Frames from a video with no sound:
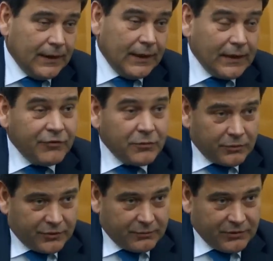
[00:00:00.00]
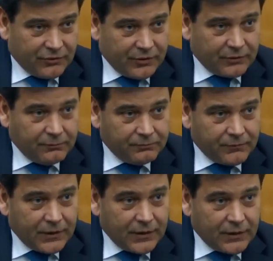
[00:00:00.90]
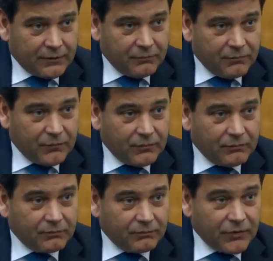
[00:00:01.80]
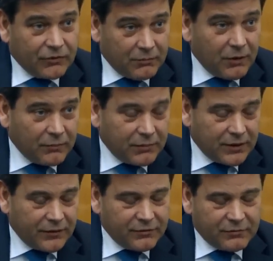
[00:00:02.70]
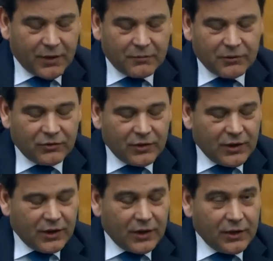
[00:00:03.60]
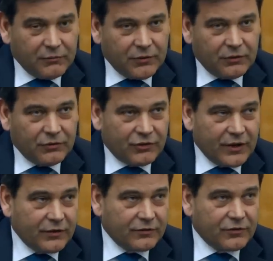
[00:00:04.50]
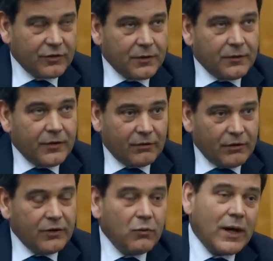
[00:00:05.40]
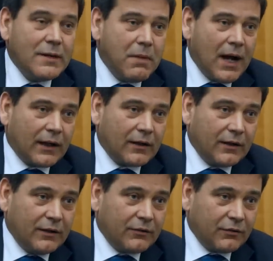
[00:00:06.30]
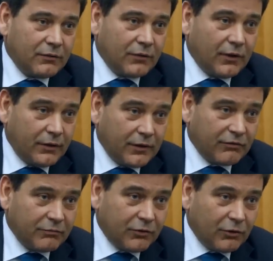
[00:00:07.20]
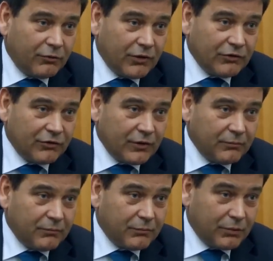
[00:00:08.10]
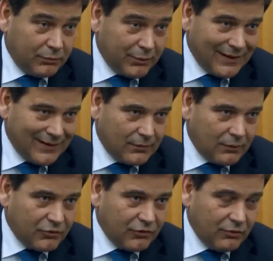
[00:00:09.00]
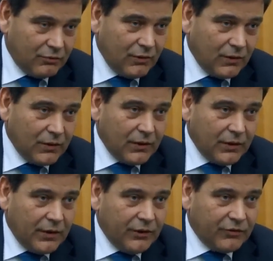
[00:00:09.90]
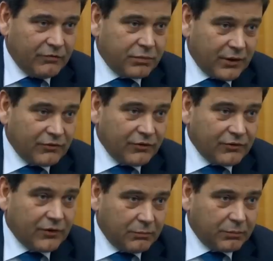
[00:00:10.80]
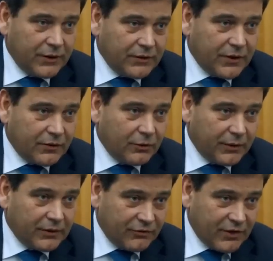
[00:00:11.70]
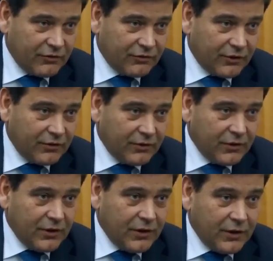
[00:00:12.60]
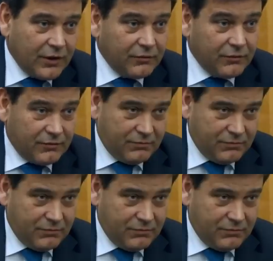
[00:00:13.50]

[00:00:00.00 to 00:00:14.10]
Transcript: And if you wanted to be cynical, as I might be at this moment, you'd say that their only way back into high government office, probably any time soon, is if Brexit's a complete economic disaster. And